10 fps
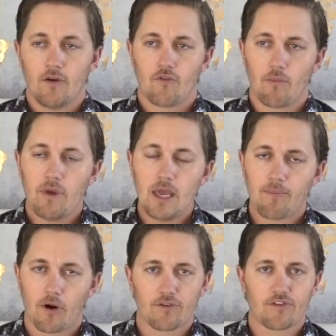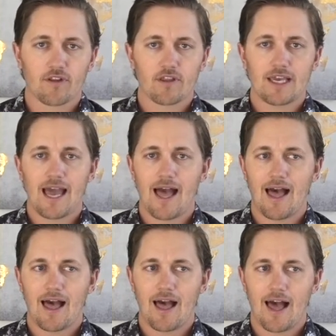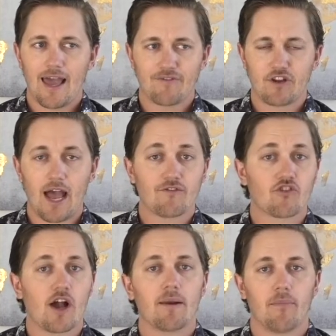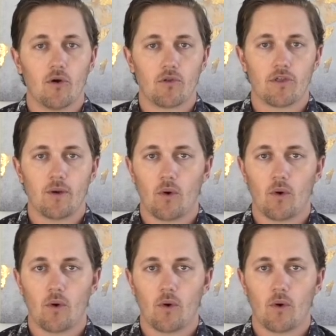For me personally, I've tried both.